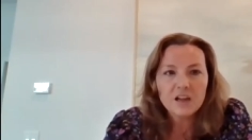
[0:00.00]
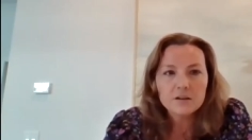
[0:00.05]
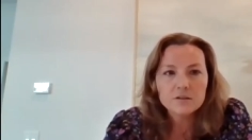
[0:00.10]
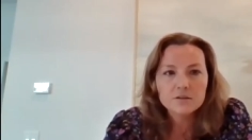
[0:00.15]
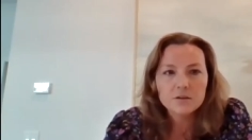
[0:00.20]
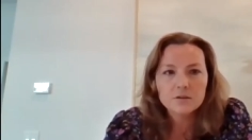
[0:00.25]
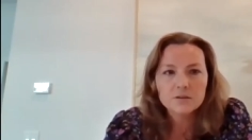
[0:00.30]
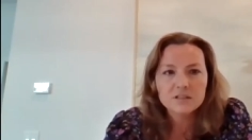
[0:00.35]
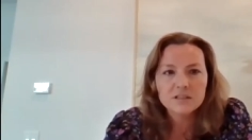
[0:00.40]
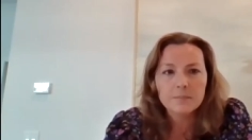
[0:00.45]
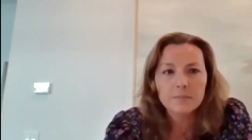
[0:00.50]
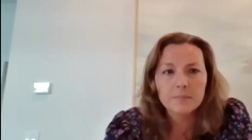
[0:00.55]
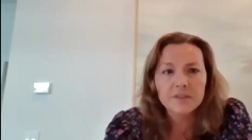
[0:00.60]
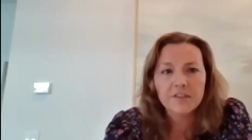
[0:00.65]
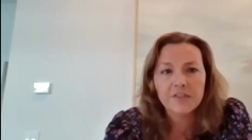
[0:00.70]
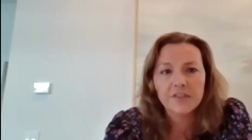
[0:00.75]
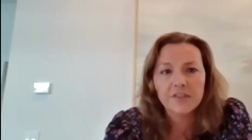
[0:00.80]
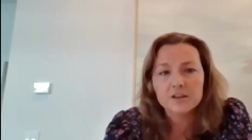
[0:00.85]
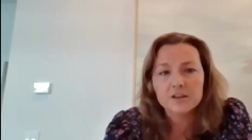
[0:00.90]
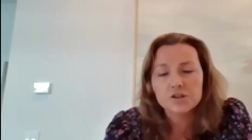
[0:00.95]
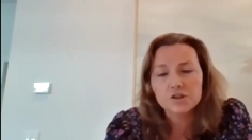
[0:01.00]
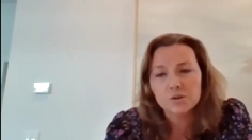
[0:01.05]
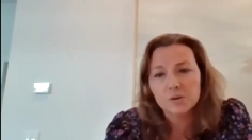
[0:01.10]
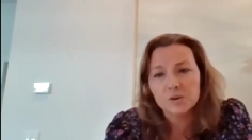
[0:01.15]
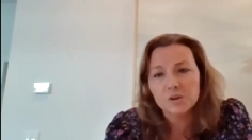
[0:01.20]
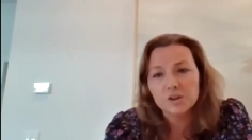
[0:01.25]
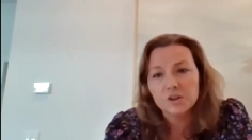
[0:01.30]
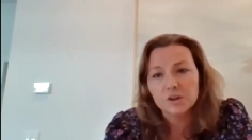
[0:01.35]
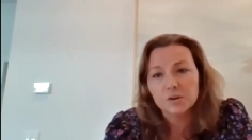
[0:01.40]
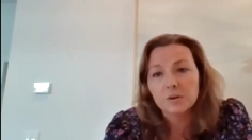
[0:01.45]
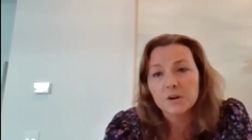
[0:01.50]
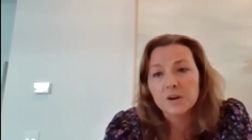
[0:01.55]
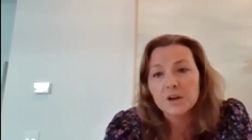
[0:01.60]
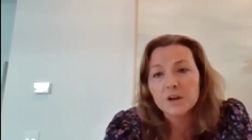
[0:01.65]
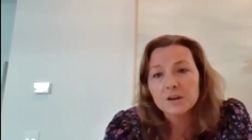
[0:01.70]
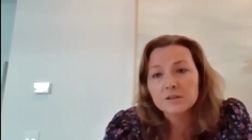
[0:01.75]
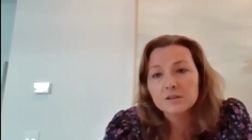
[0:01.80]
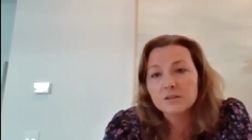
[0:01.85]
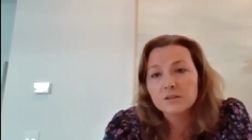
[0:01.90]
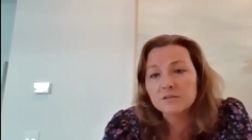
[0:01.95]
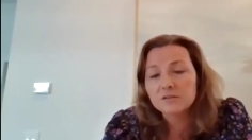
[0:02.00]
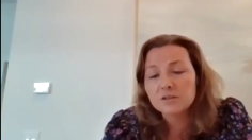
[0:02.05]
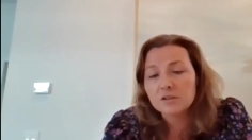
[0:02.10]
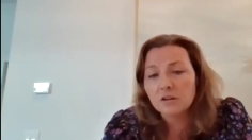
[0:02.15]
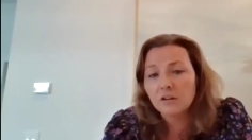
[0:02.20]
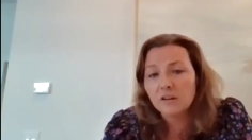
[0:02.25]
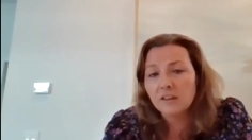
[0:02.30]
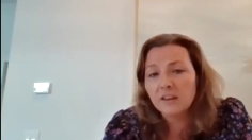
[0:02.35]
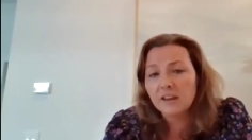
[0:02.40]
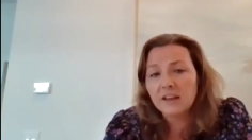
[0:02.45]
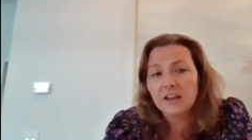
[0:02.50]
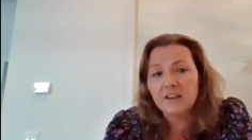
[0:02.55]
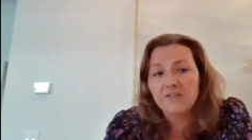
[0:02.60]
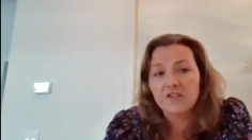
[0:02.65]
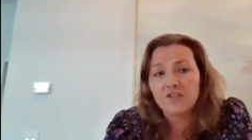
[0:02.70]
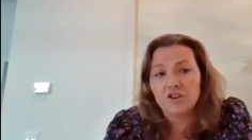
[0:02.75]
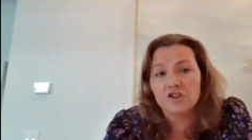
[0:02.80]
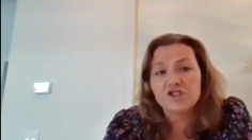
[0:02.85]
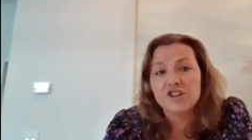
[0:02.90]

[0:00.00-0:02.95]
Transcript: So some of the things you can do. So certainly if you're